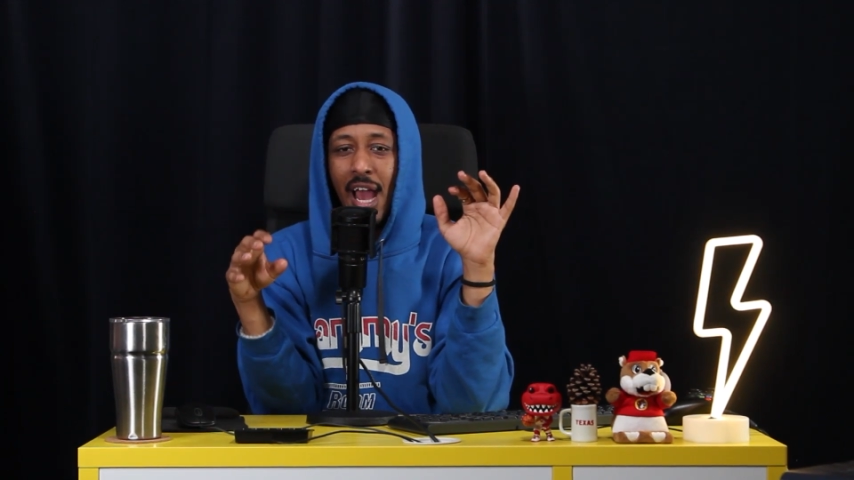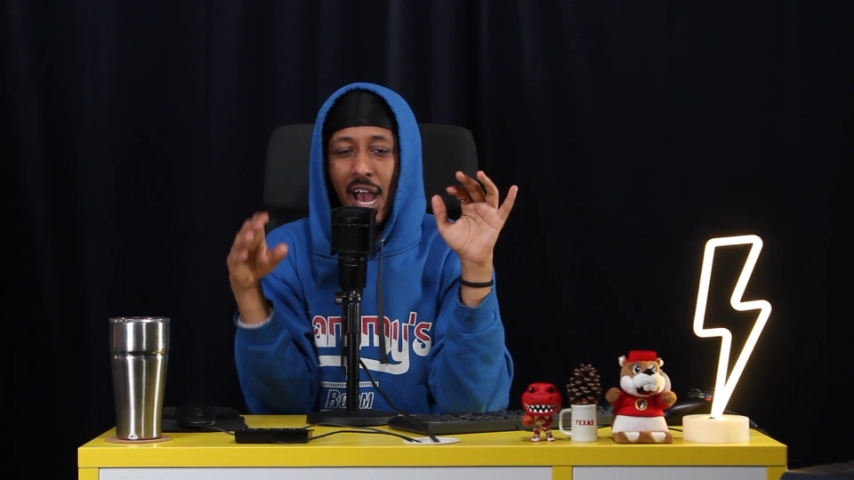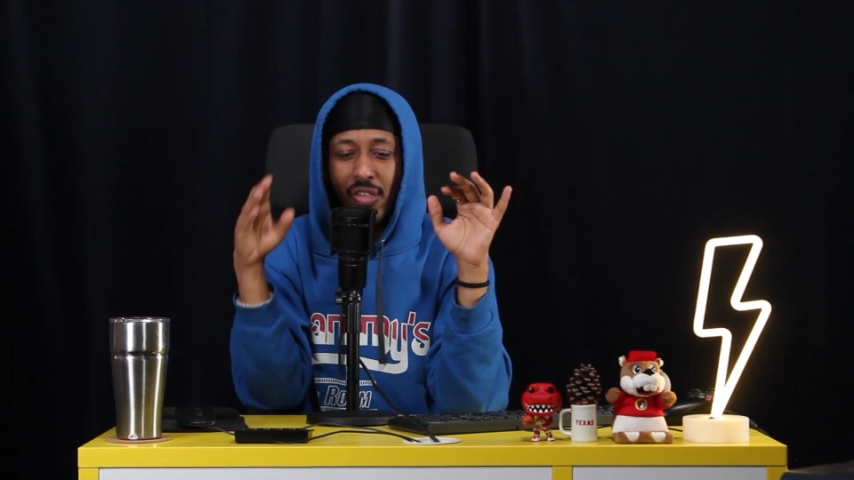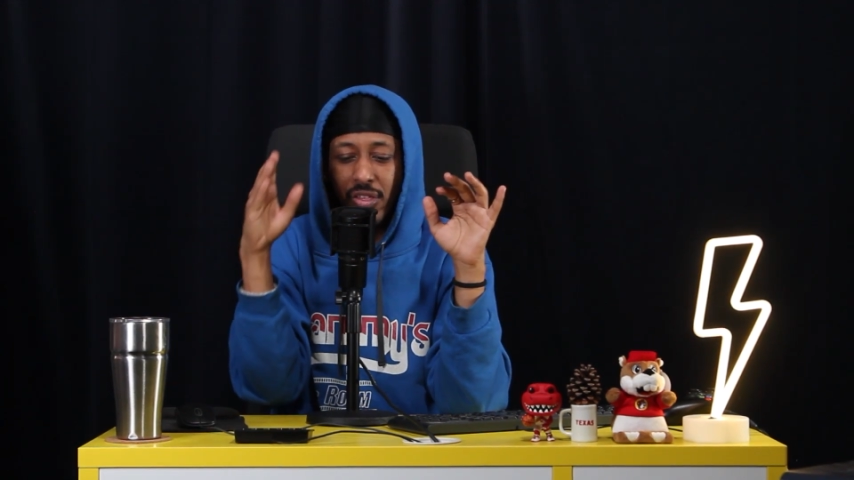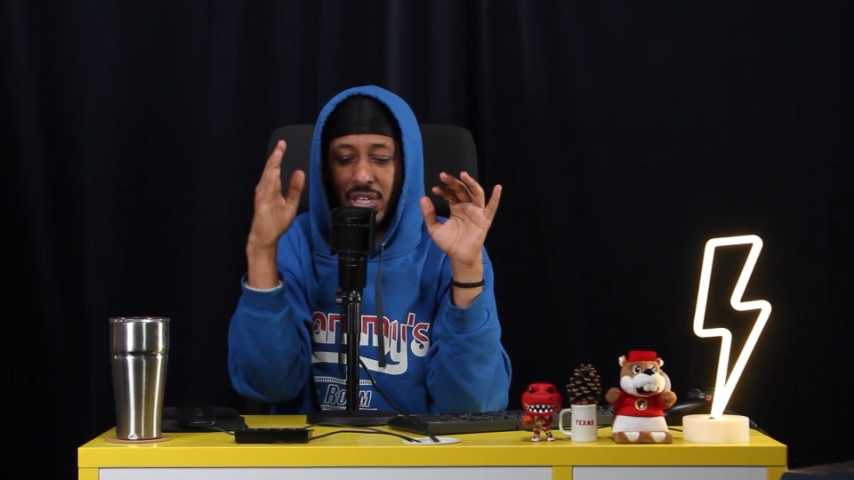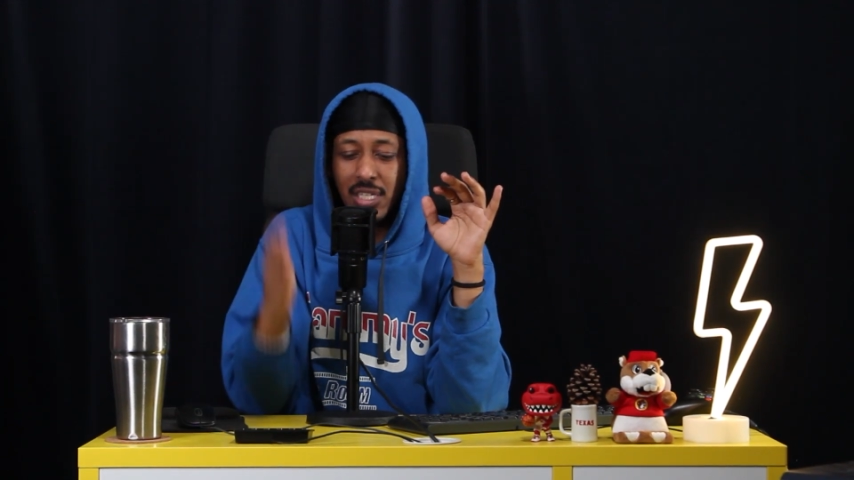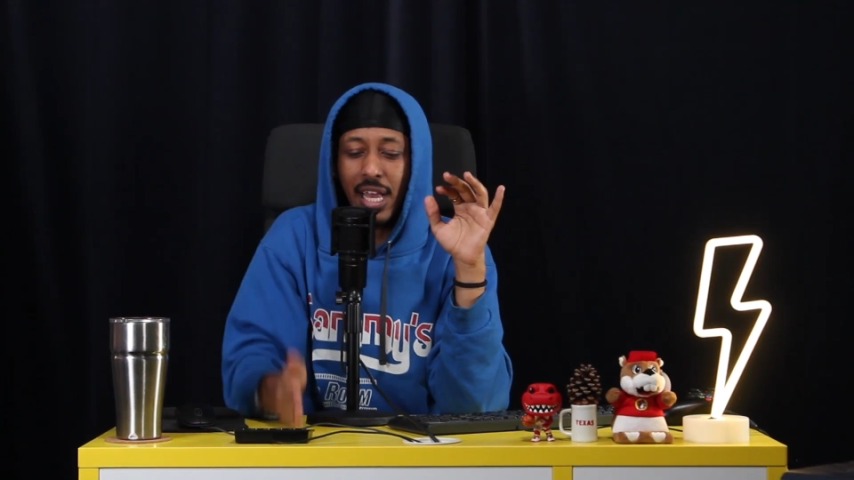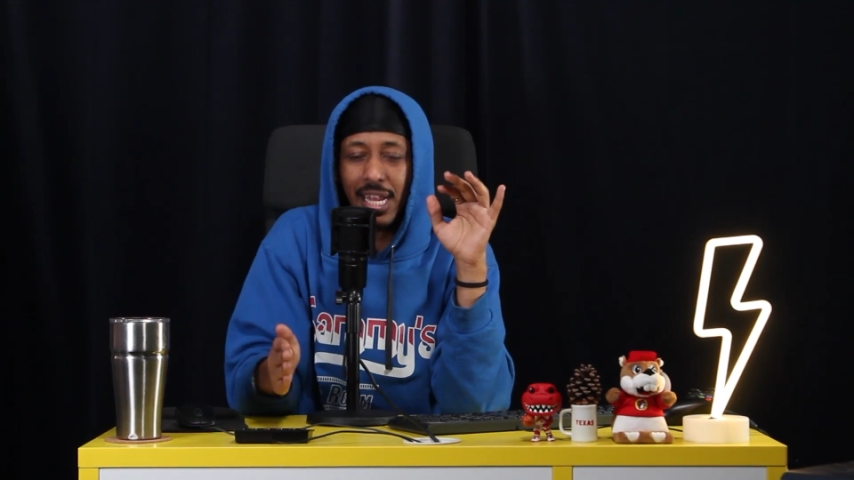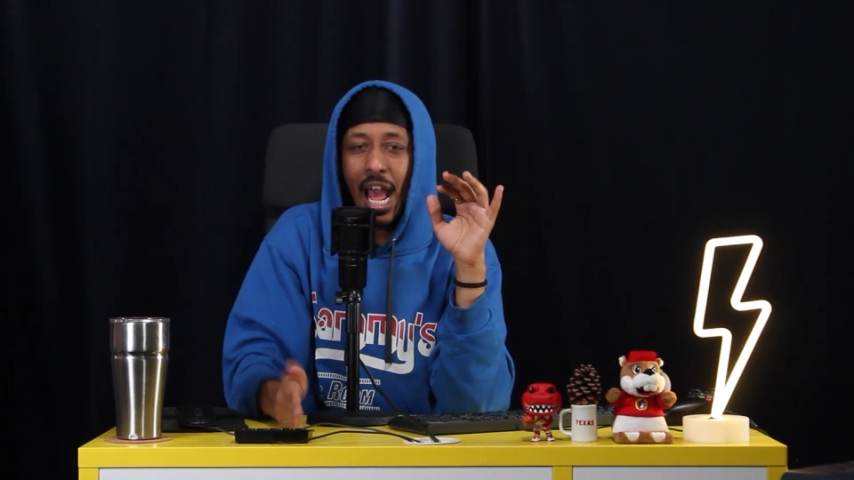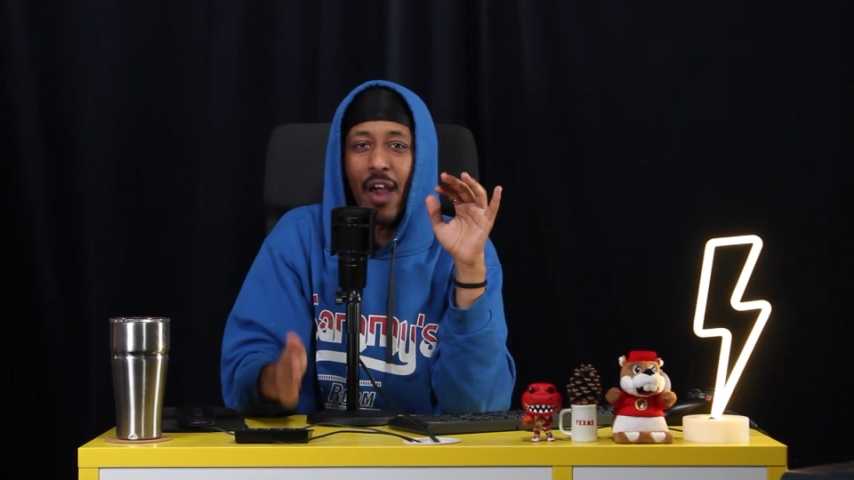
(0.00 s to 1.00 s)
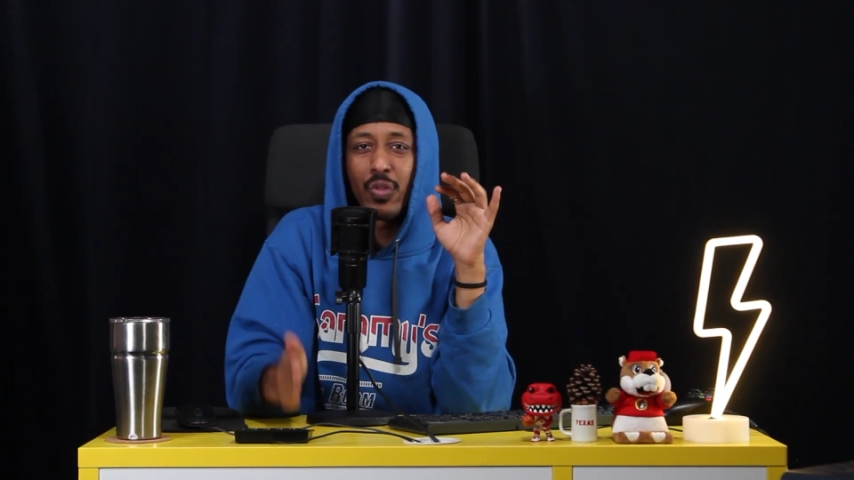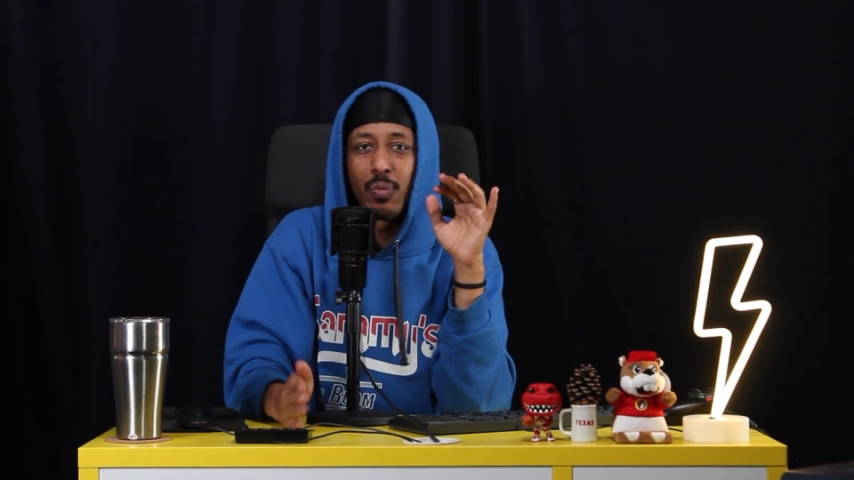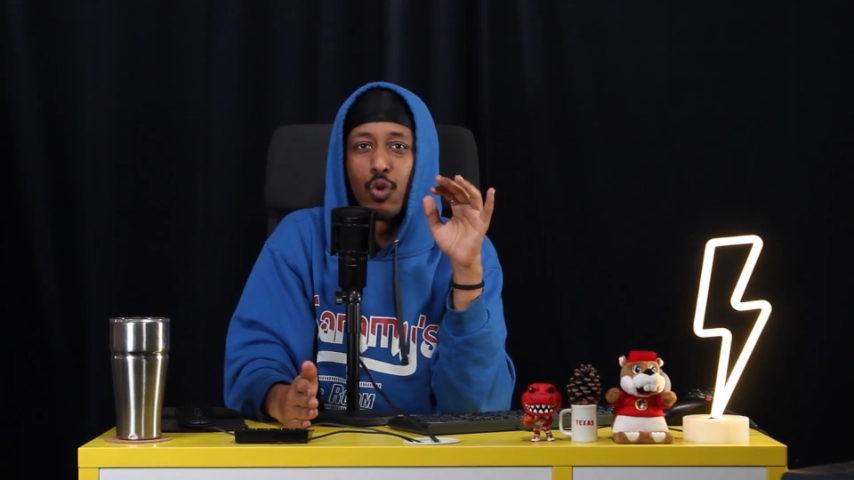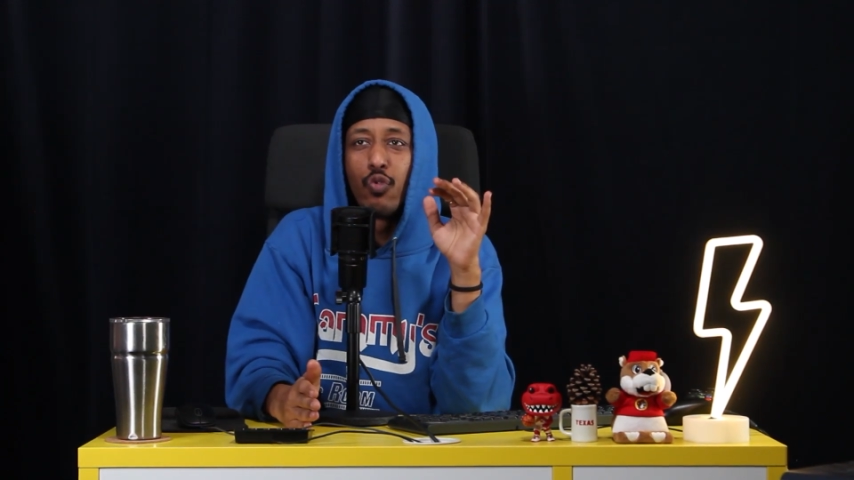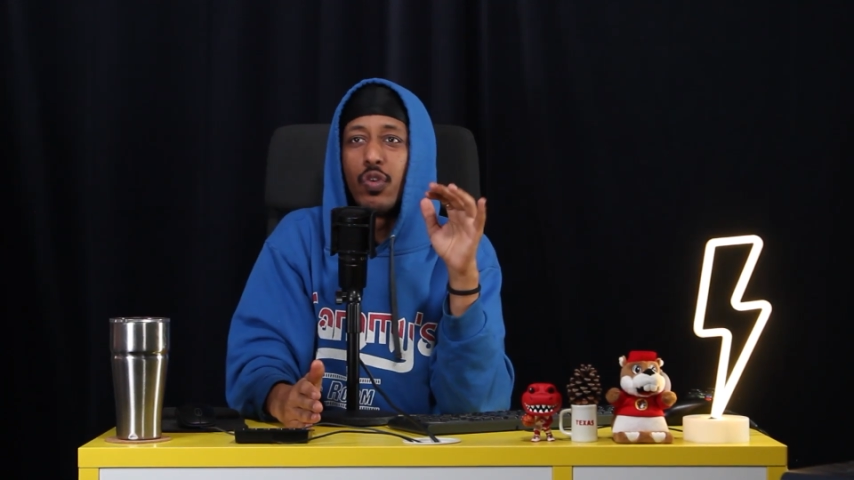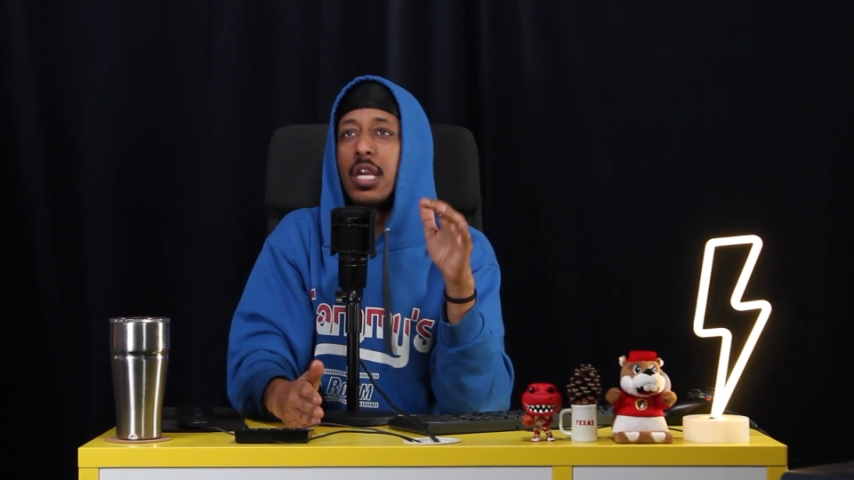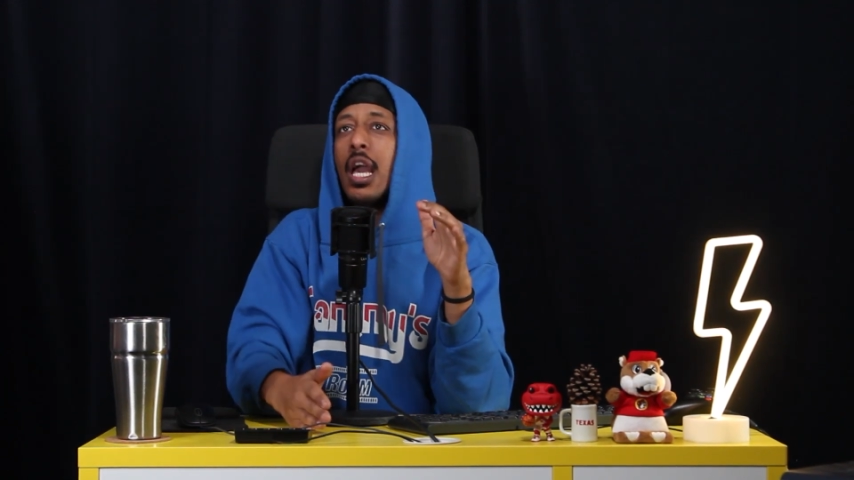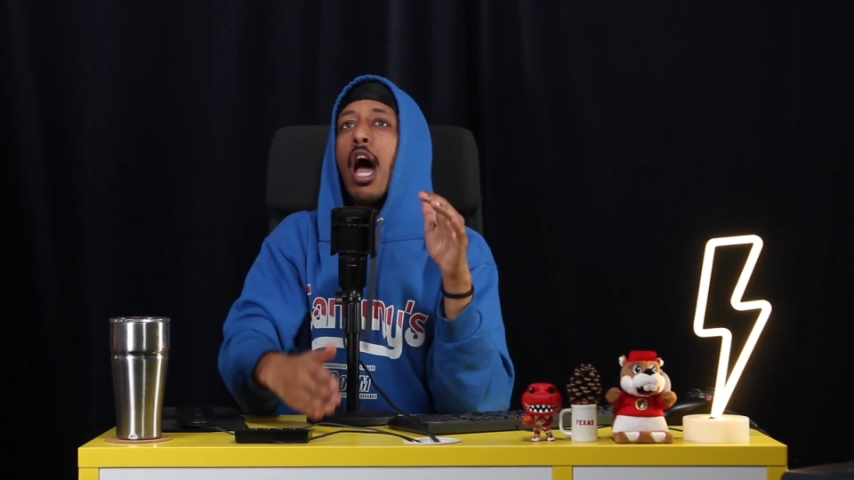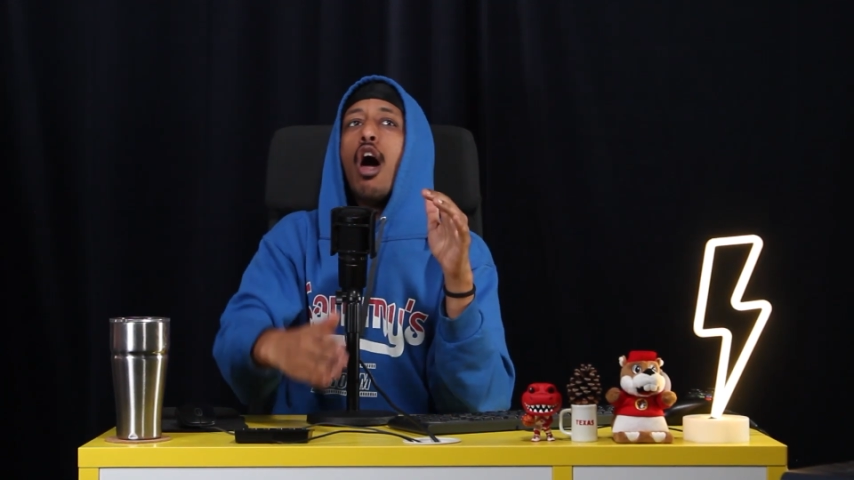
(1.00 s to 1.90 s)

And then the second half of the movie,